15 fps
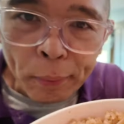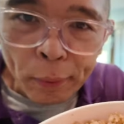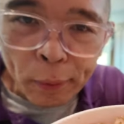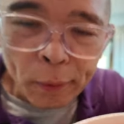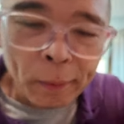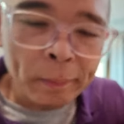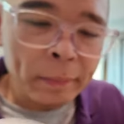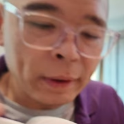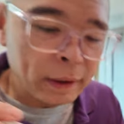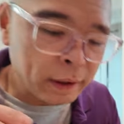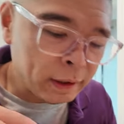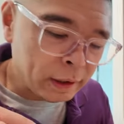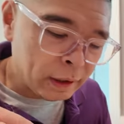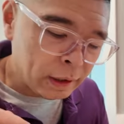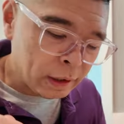Boom.
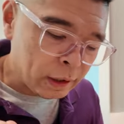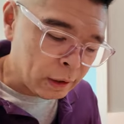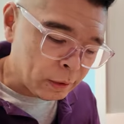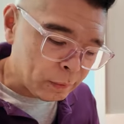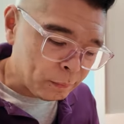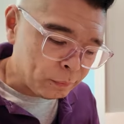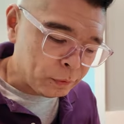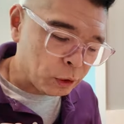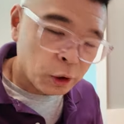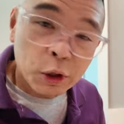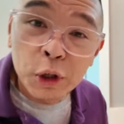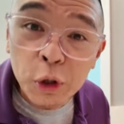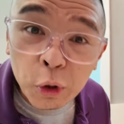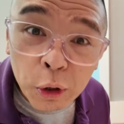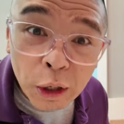
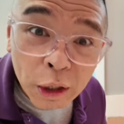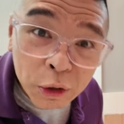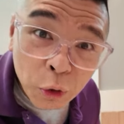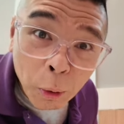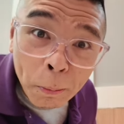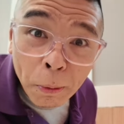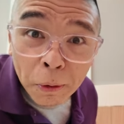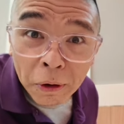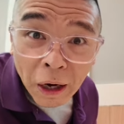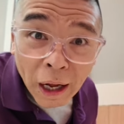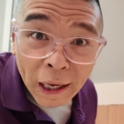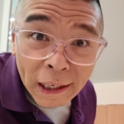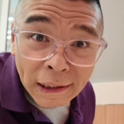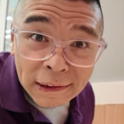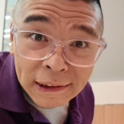Yung adobo
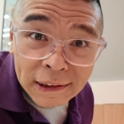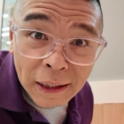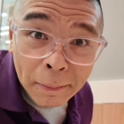rice